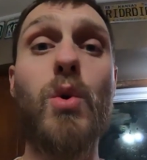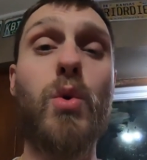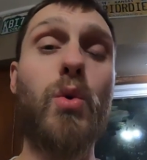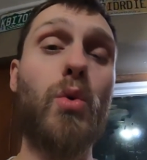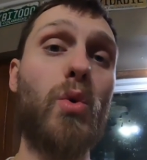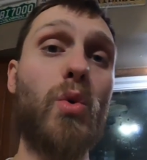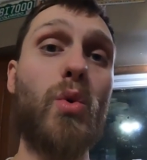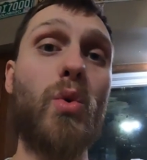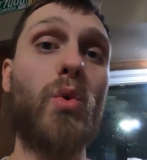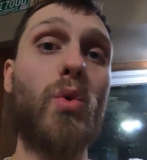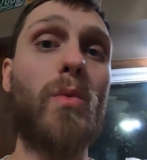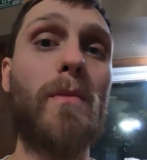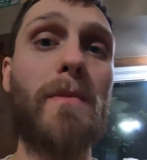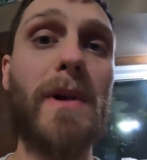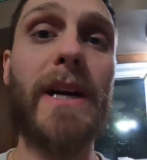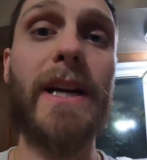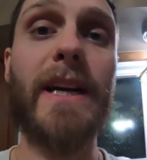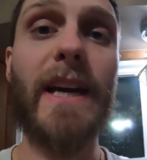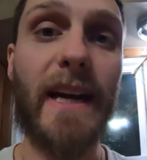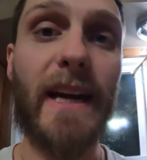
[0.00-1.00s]
Whoo,
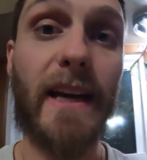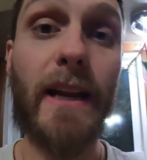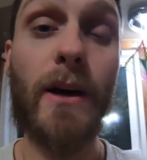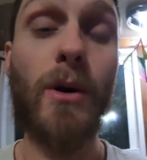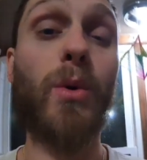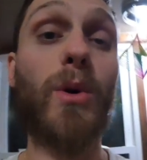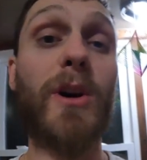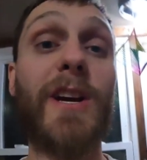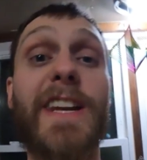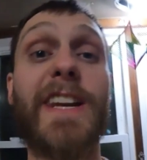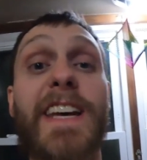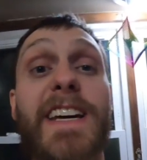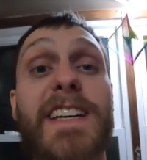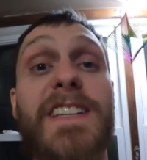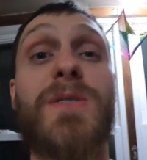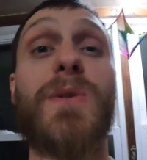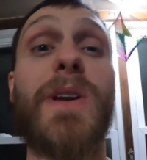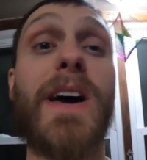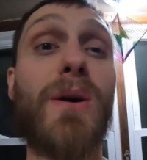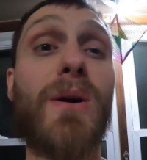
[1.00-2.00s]
man, what a day.
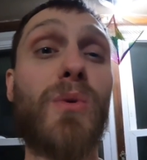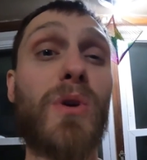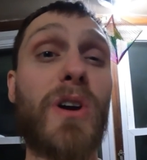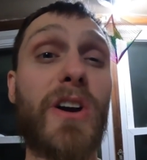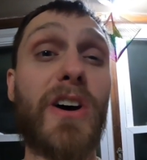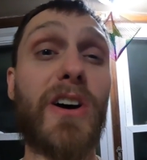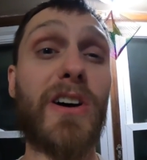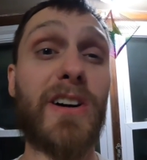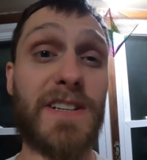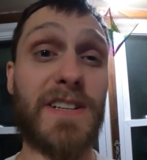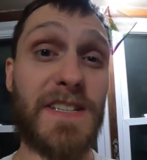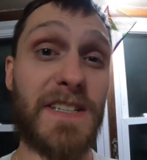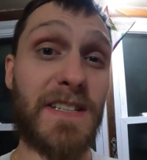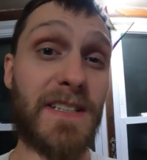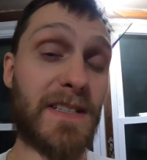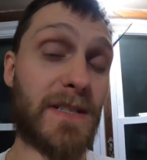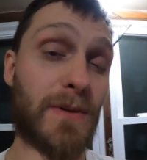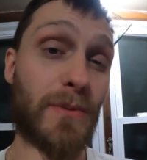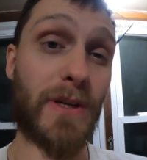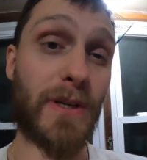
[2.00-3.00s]
So now we're dog
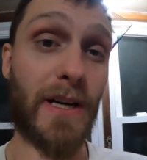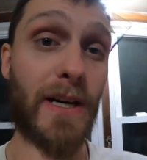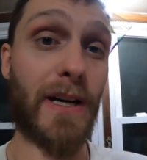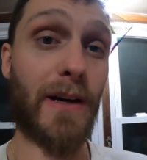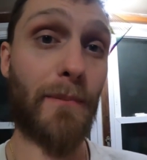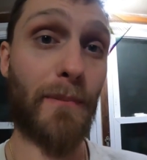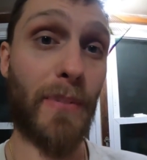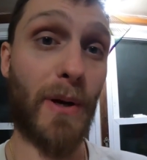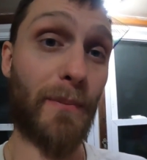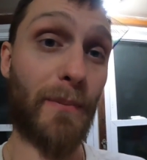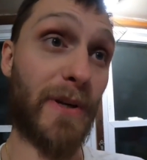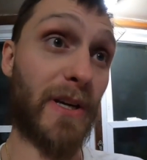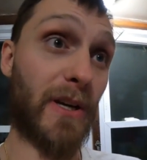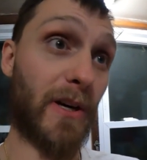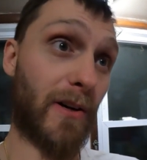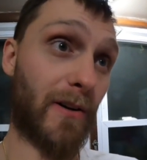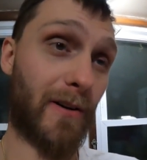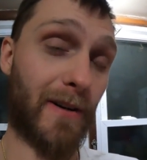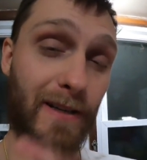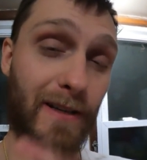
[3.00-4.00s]
sitting, so we got puppy
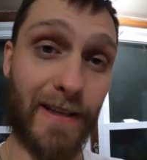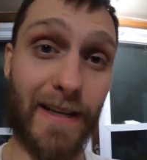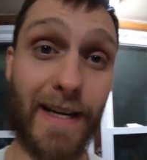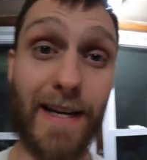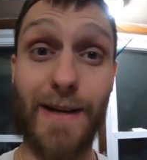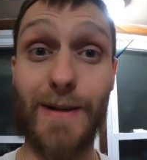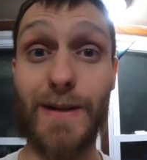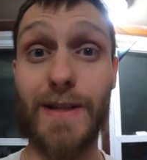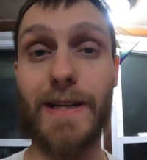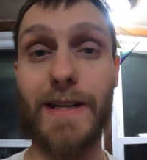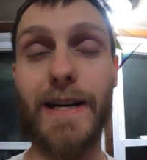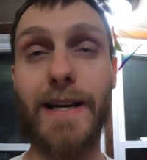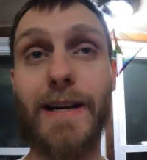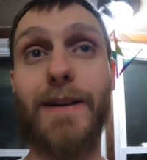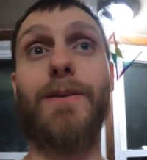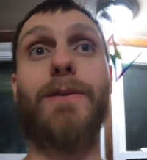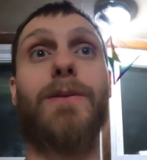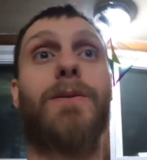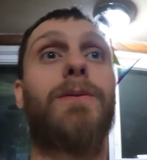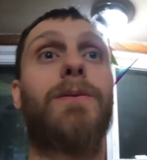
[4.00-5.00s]
dog in the house
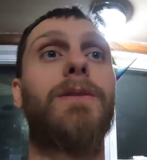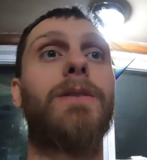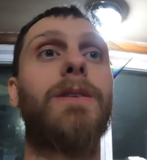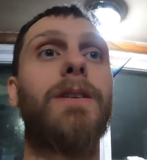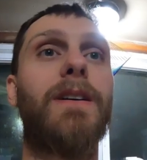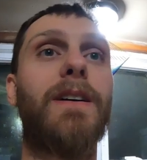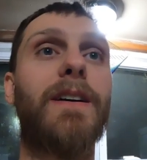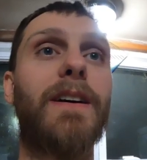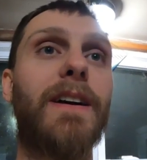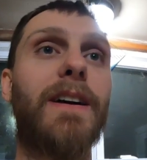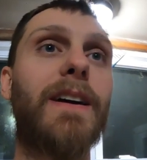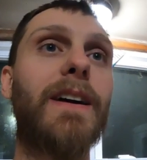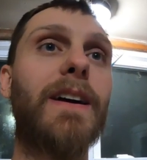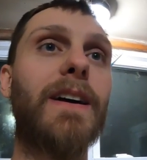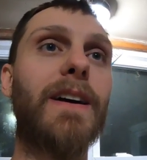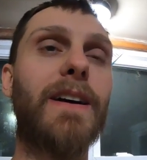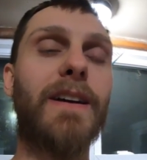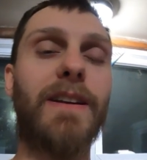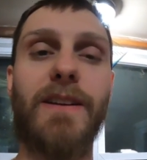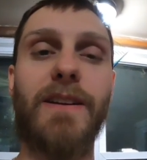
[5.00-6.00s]
now,
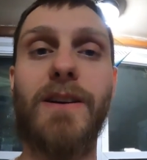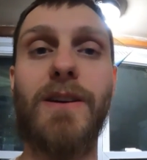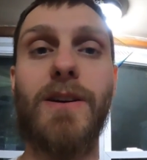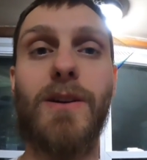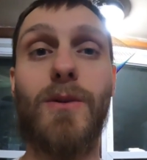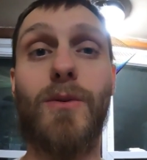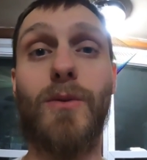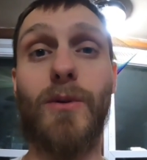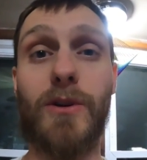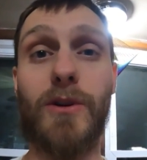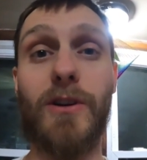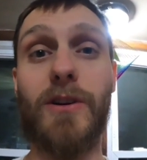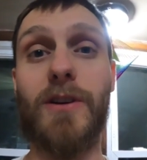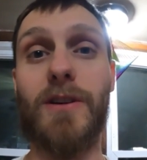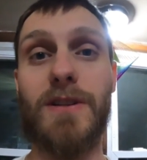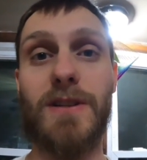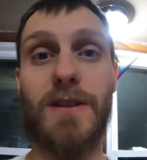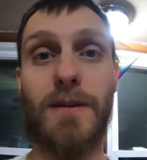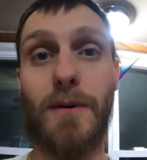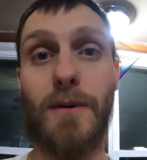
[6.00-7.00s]
and we're
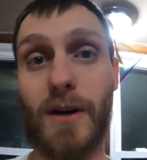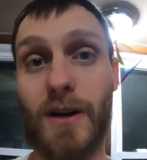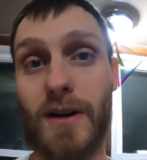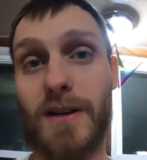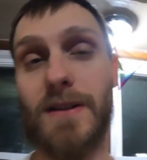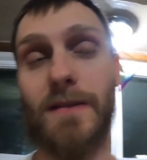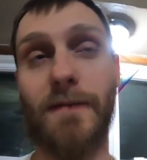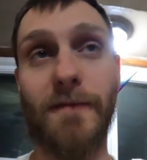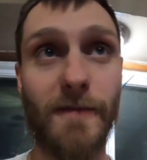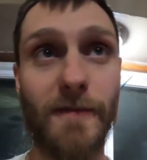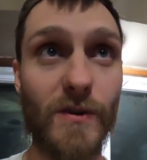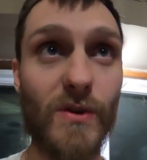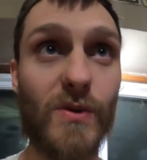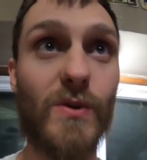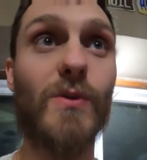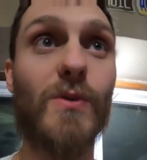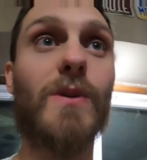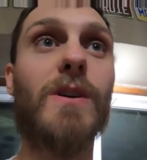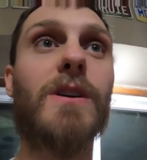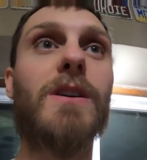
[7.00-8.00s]
cooking some awesome
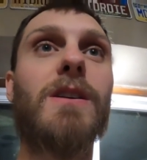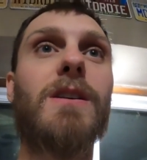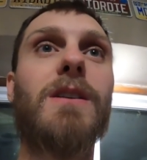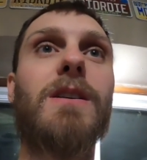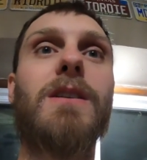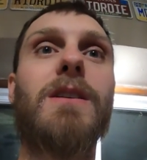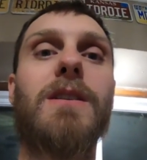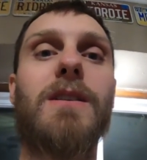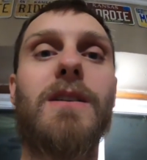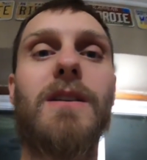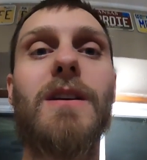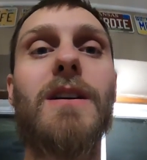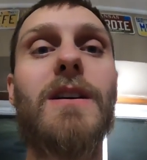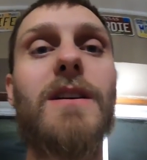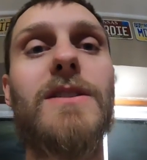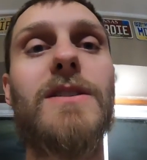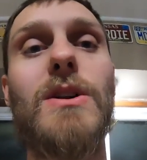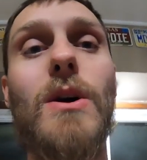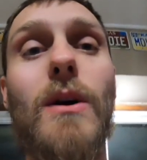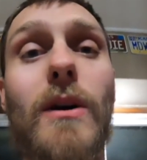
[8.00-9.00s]
food.
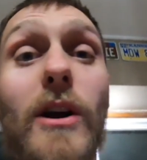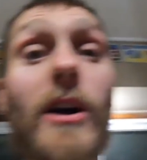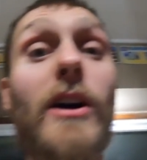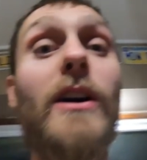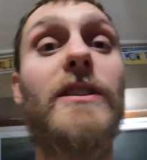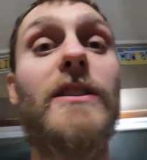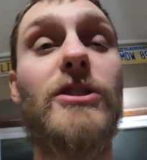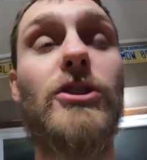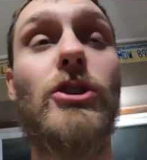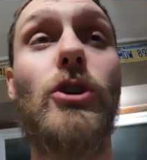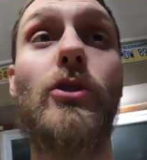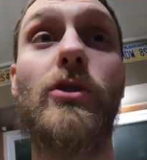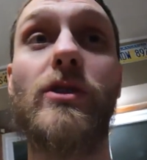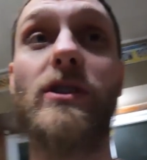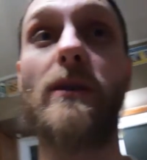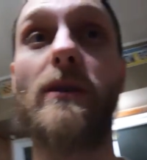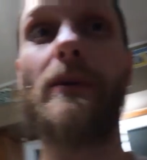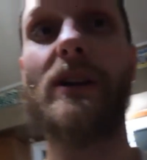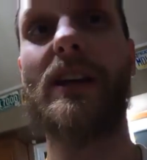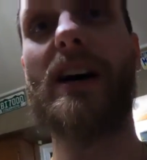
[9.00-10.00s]
So I'll go ahead and show you
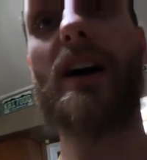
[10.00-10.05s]
some of